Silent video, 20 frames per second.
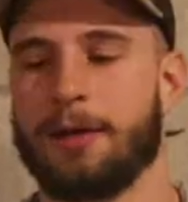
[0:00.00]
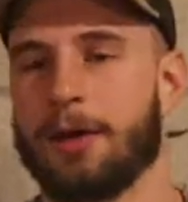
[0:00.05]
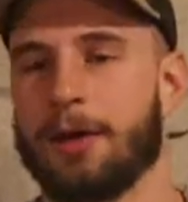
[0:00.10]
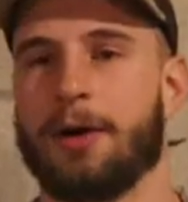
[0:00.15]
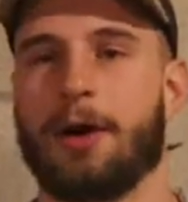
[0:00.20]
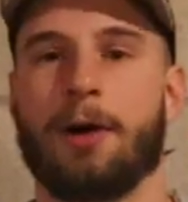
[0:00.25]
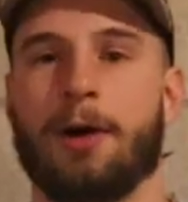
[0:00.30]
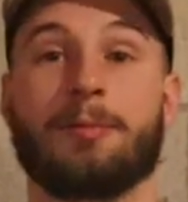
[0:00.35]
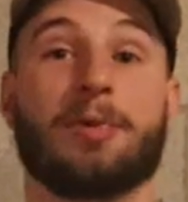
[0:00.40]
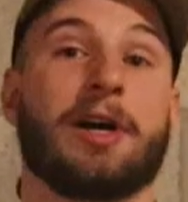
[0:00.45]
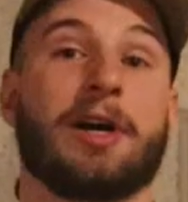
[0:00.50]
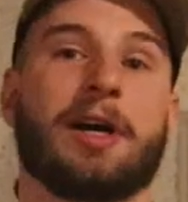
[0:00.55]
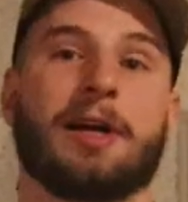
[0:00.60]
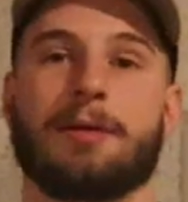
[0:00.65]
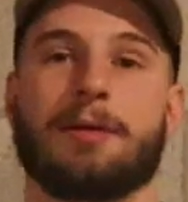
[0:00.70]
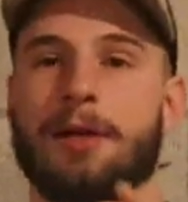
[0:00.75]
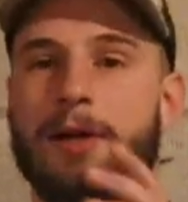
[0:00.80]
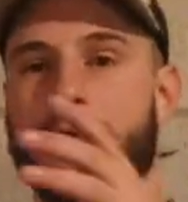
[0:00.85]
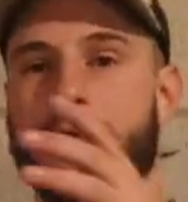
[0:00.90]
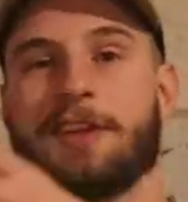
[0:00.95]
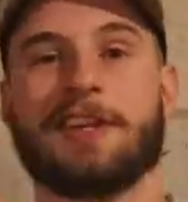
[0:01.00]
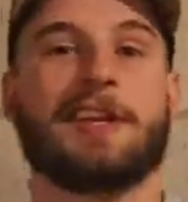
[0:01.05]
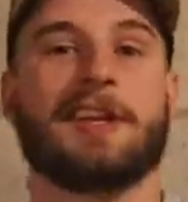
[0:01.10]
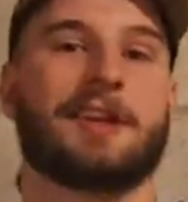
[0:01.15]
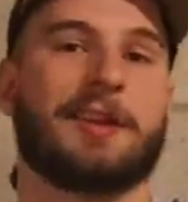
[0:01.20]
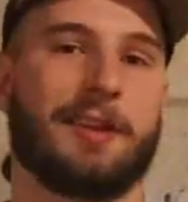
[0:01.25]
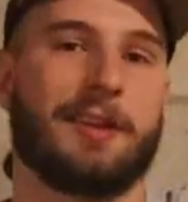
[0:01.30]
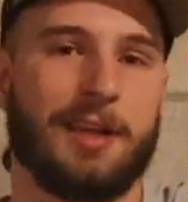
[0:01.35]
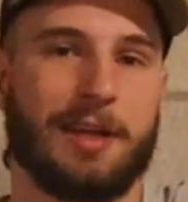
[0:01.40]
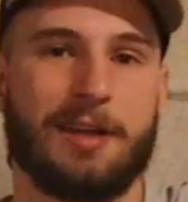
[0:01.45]
I'll bring
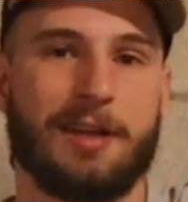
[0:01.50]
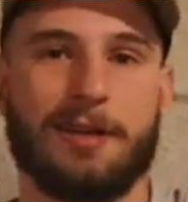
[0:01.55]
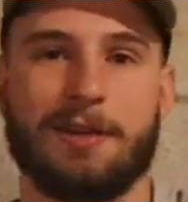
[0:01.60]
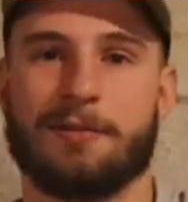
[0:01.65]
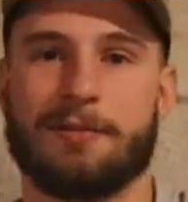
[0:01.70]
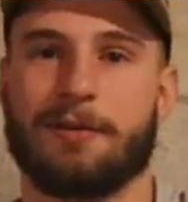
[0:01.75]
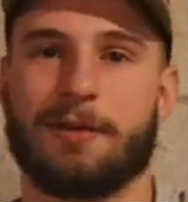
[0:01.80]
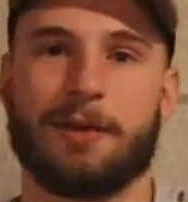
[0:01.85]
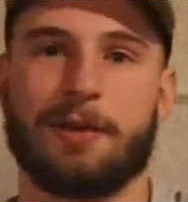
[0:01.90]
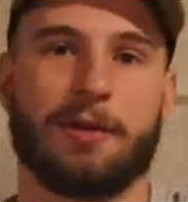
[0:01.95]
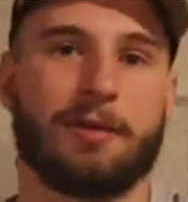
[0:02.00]
6 of these for